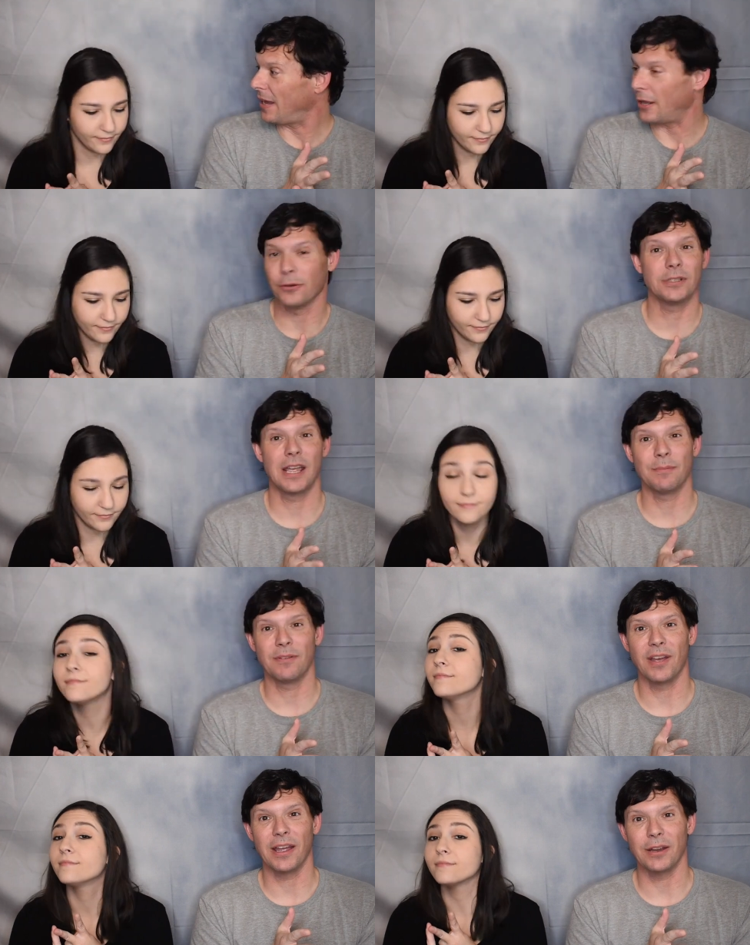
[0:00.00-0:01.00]
Speaker 1: entertainment
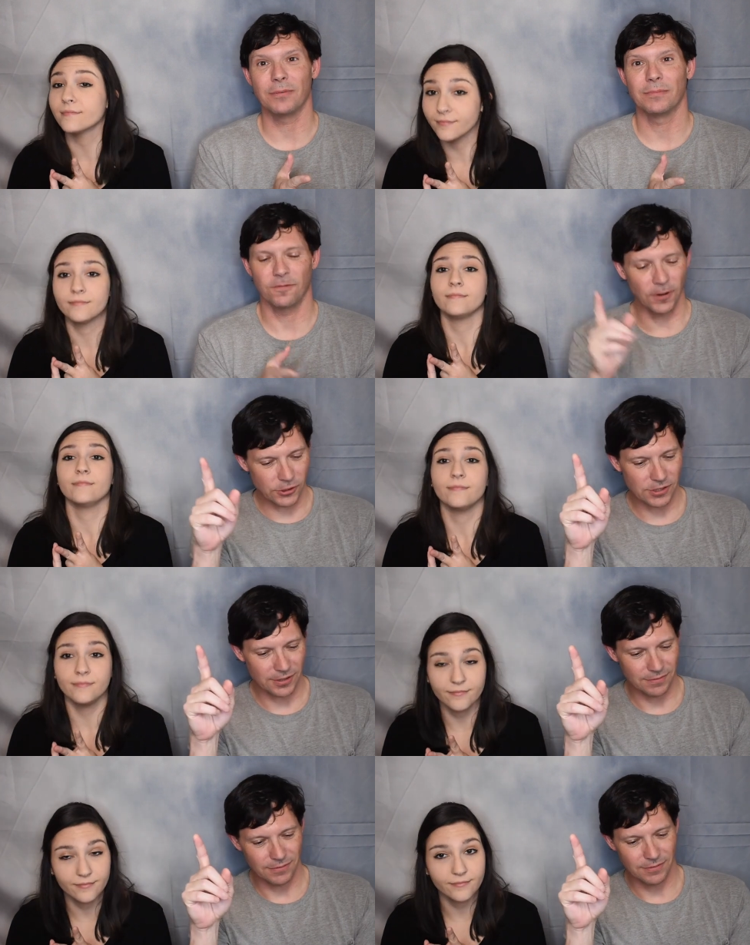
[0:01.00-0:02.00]
value. First,
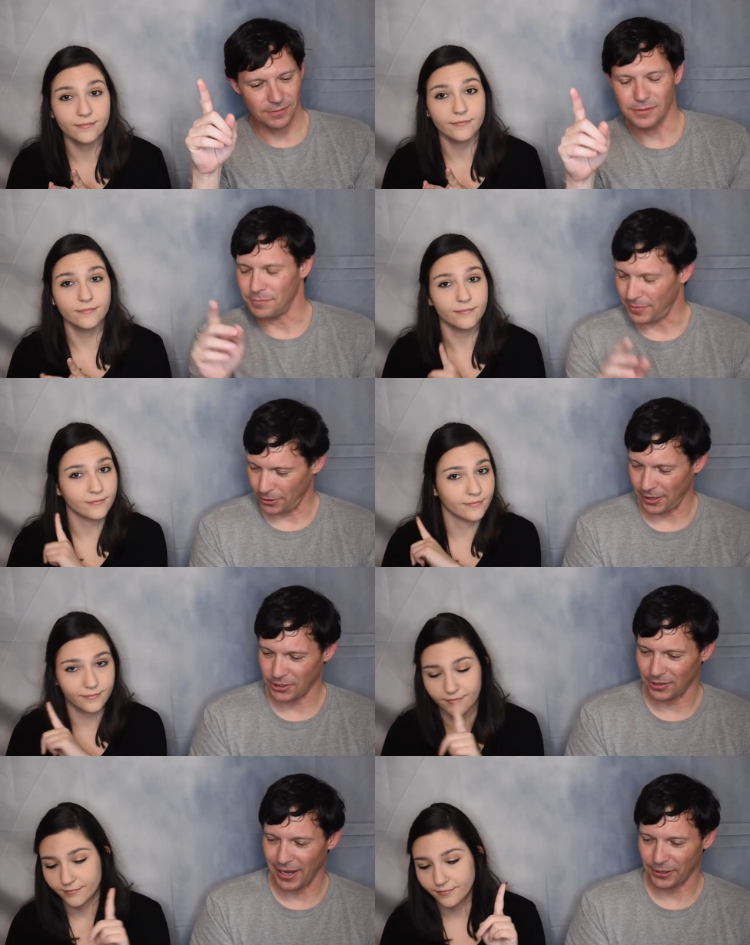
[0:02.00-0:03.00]

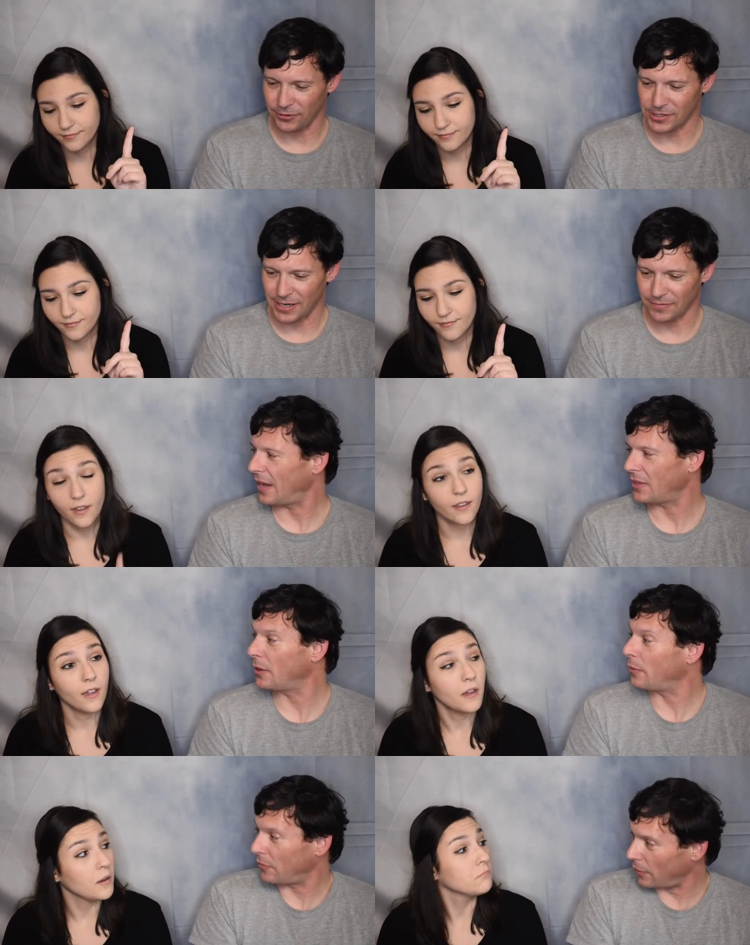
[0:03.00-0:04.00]
meteorological accuracy. I think
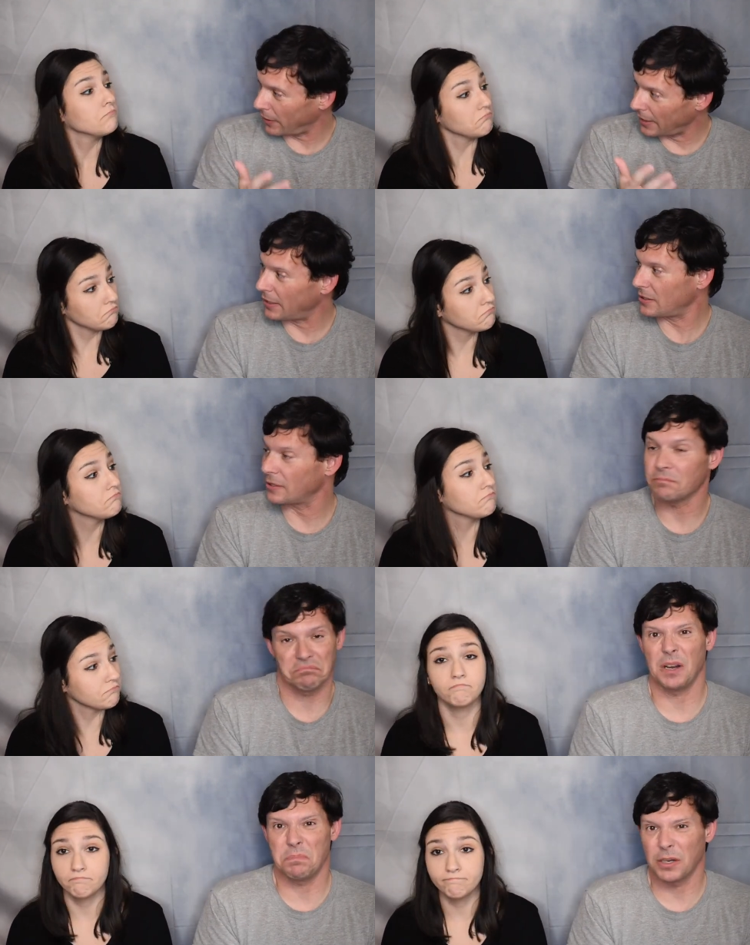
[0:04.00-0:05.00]
we've already hinted
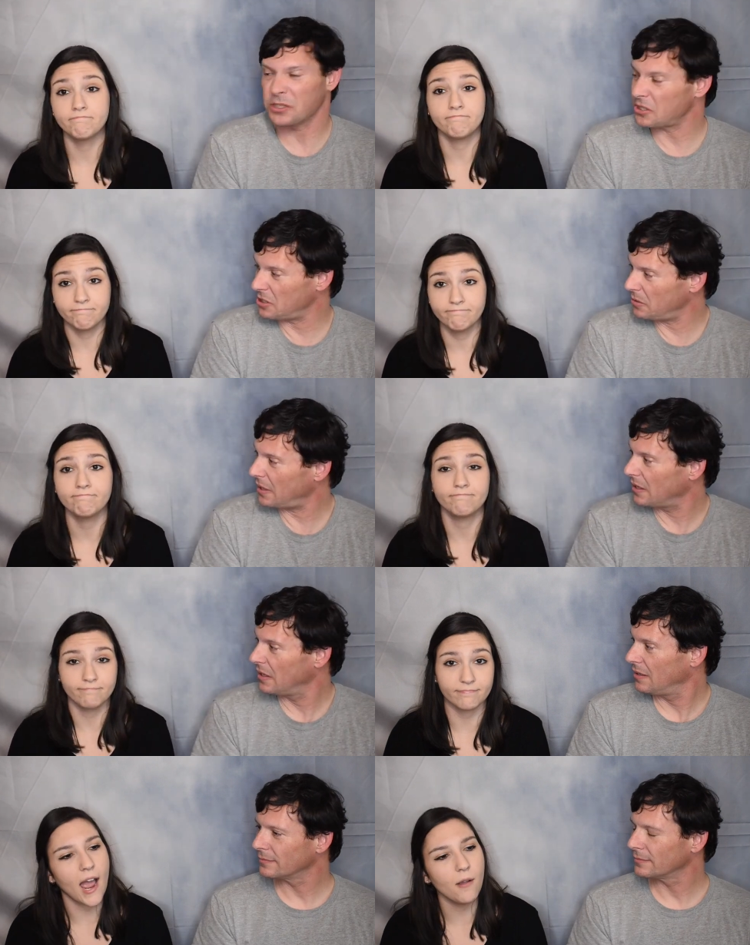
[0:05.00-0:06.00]
a bunch to it.
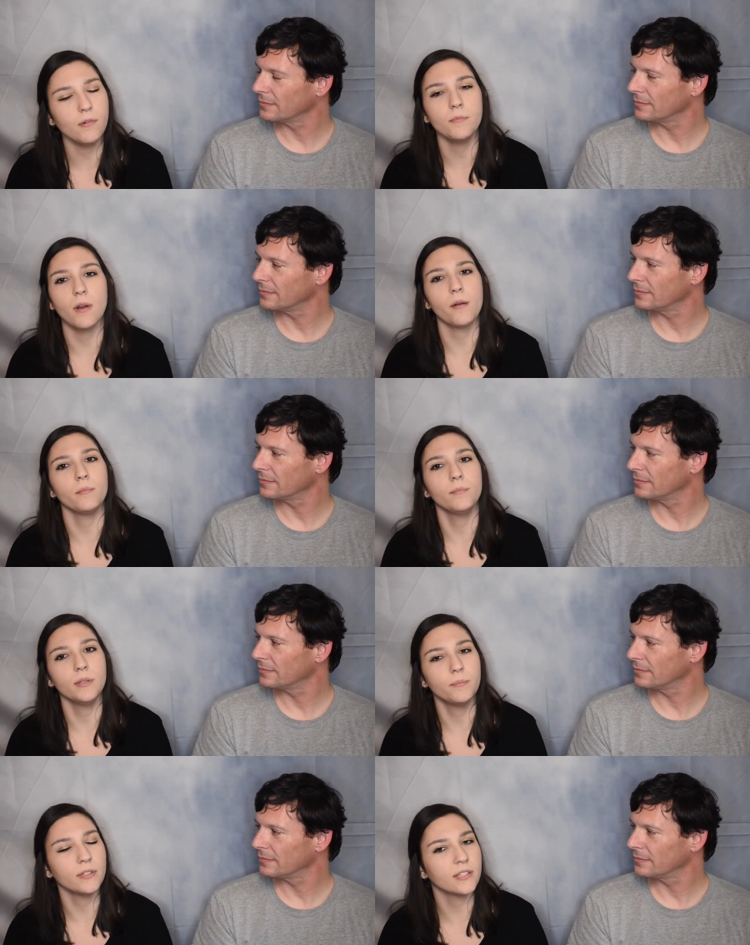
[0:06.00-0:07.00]
Speaker 2: I would probably
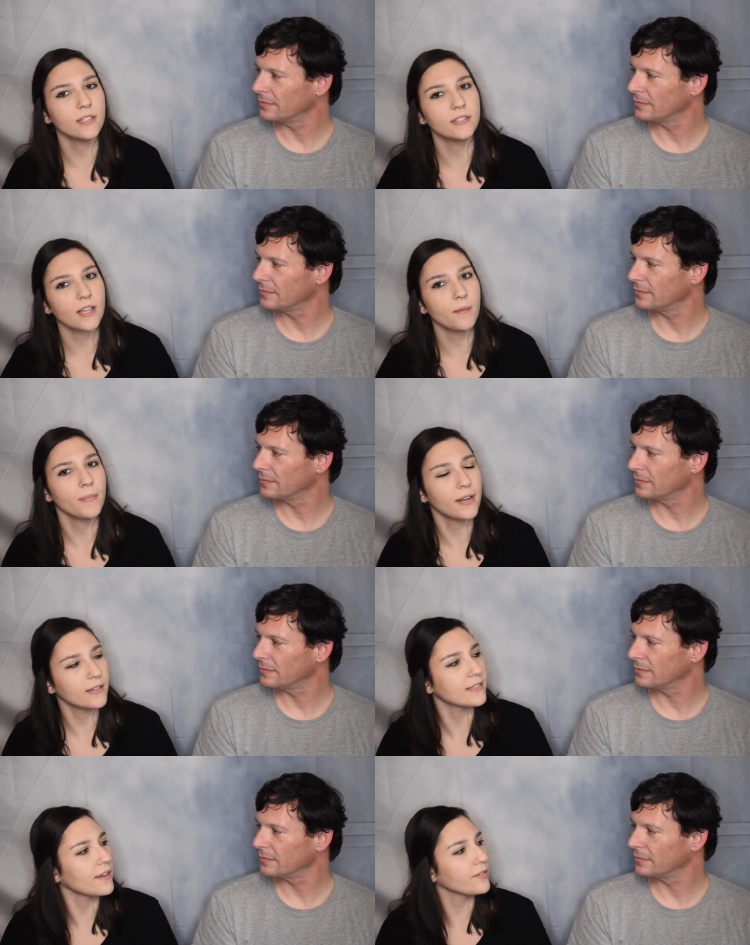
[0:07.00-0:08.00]
put this up at a
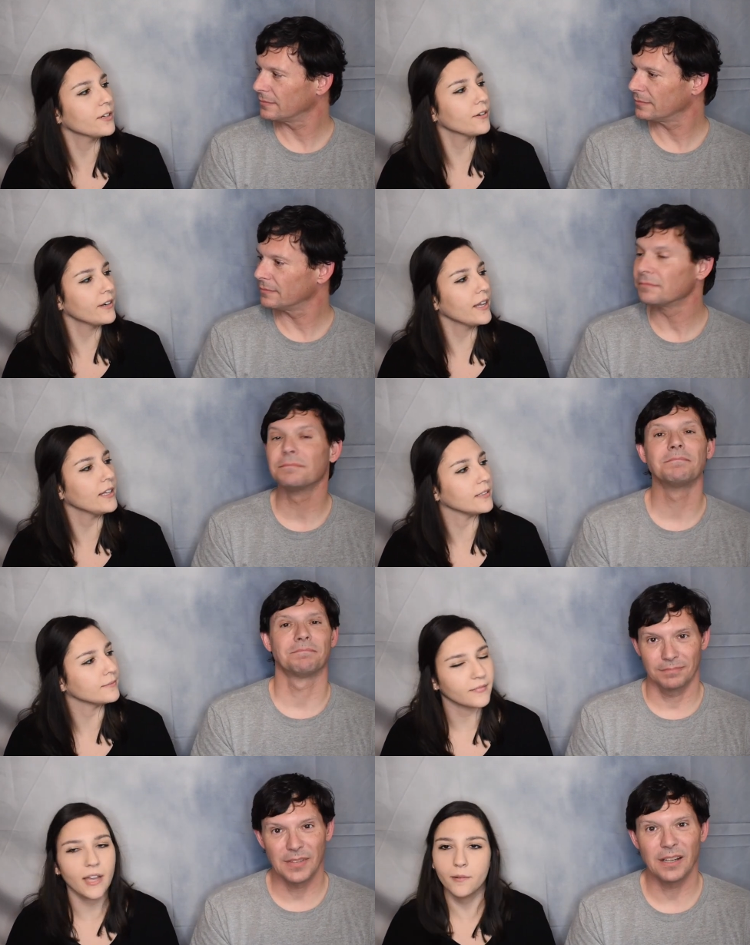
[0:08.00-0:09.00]
seven or an eight.
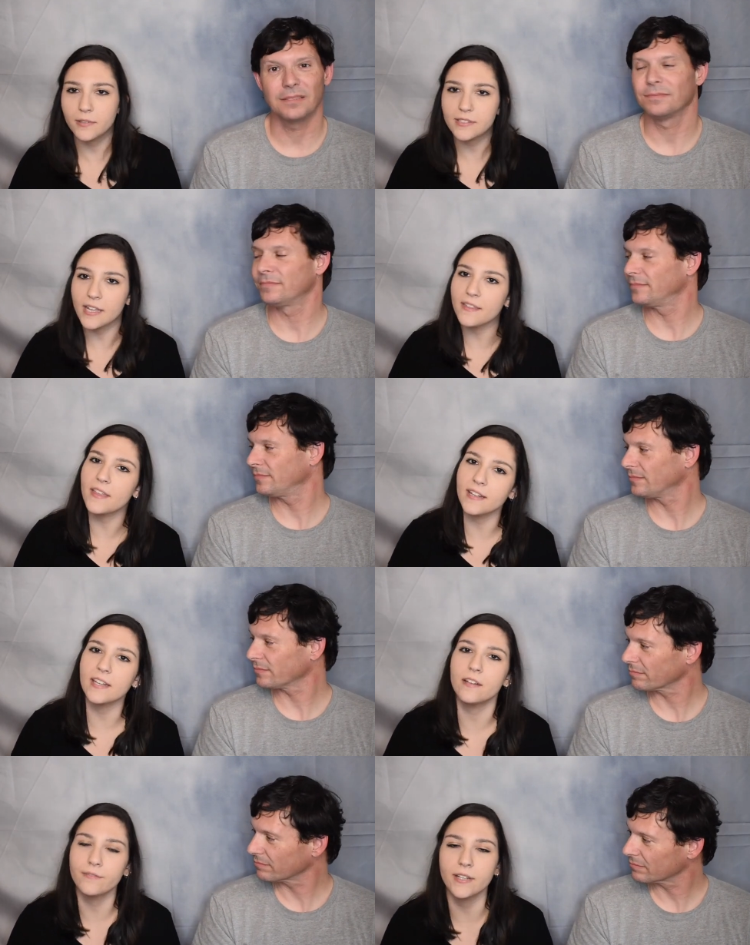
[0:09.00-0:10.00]
Yeah. I would say they did
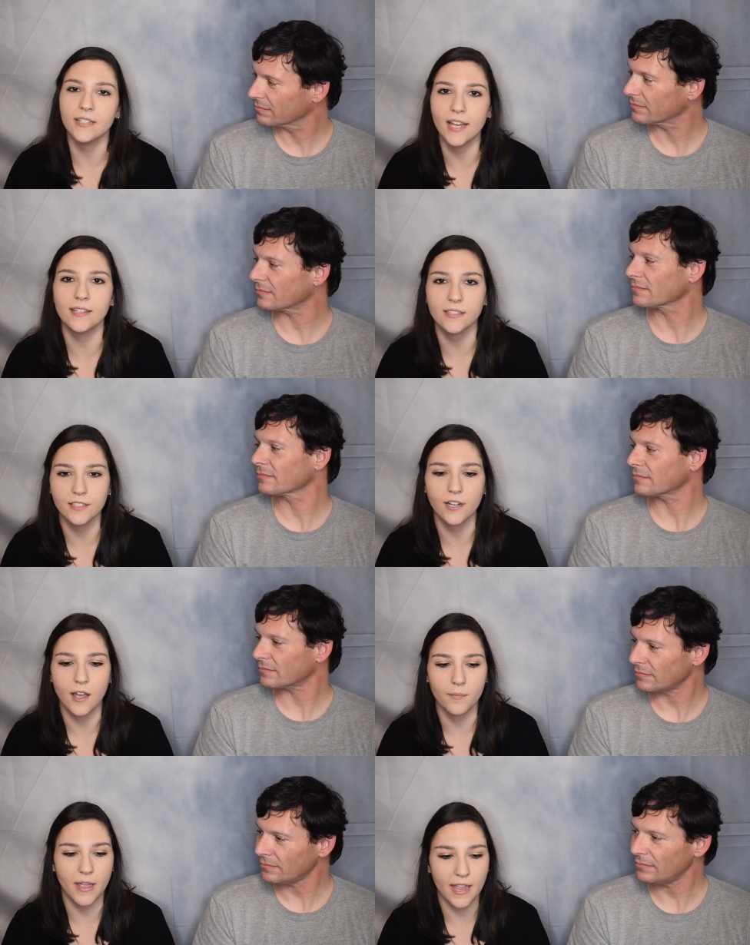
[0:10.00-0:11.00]
a fantastic
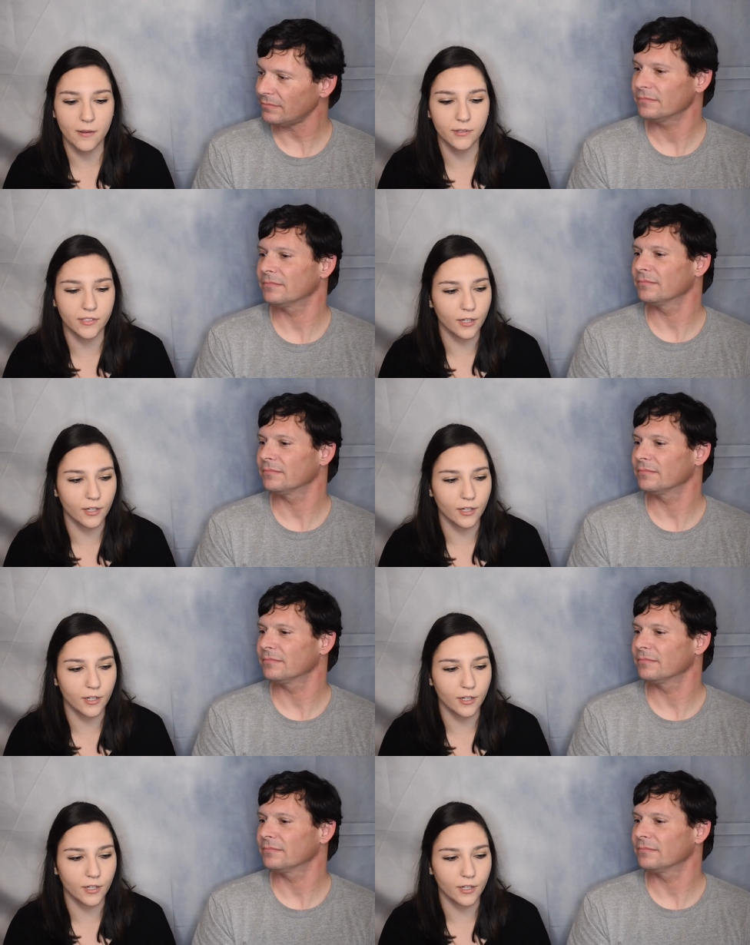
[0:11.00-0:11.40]
job. A, with